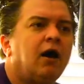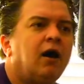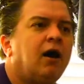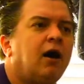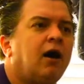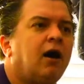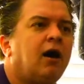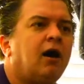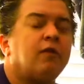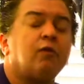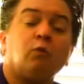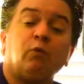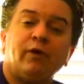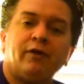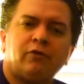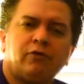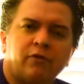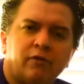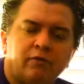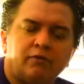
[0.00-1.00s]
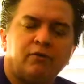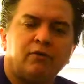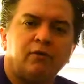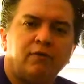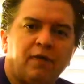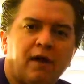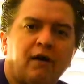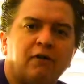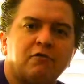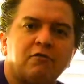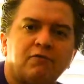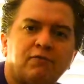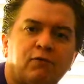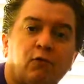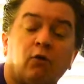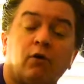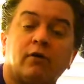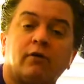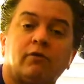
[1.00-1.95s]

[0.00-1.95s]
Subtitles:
The winter of 2004 to